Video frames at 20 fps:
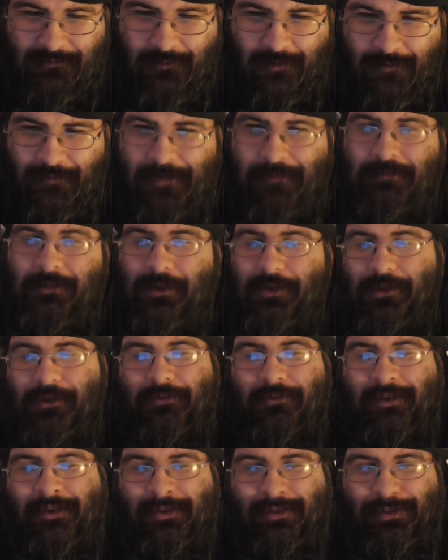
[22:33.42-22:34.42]
more of the
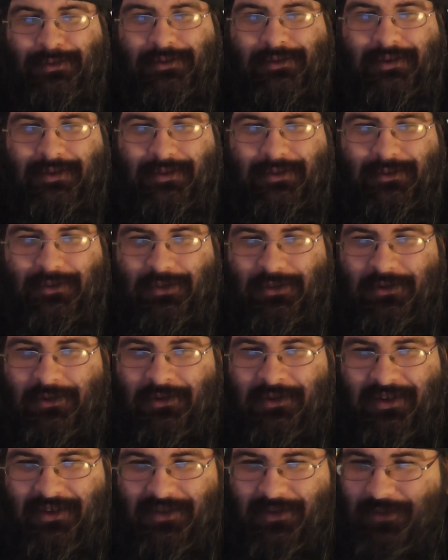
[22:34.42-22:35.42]
music ones, because those
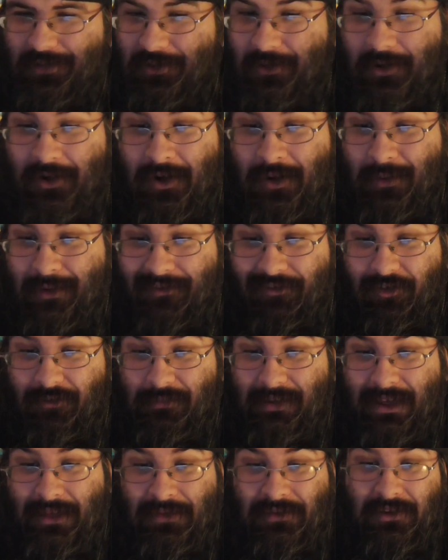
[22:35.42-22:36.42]
are, those are always the
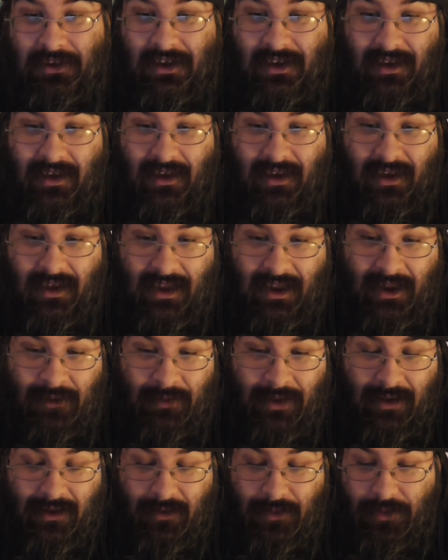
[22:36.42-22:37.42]
best.
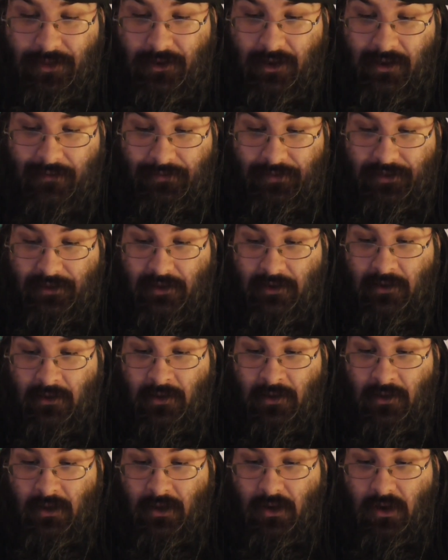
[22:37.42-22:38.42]
Anyway, good stuff
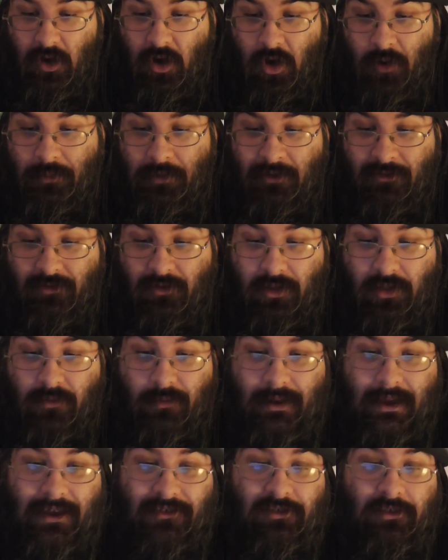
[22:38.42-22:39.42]
still. Hope you enjoyed the
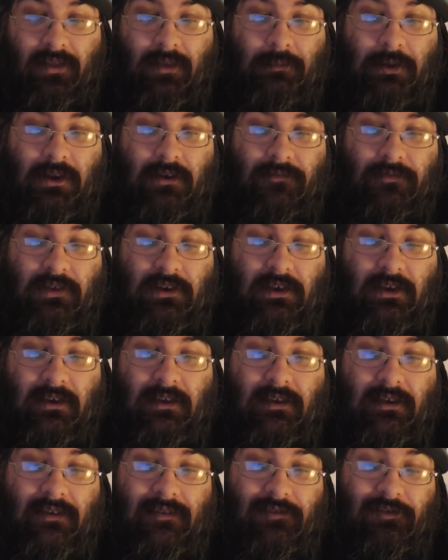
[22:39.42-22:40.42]
reaction. Let me know if you
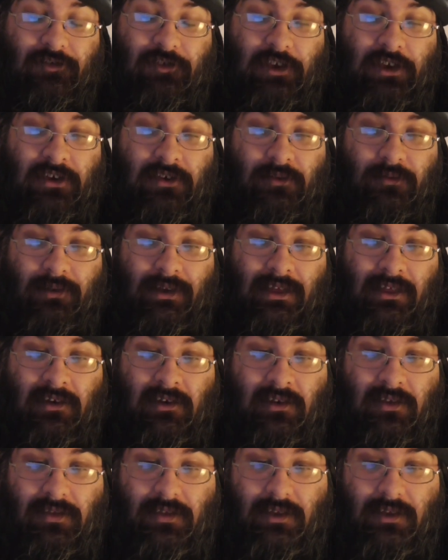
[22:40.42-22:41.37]
did, and see you in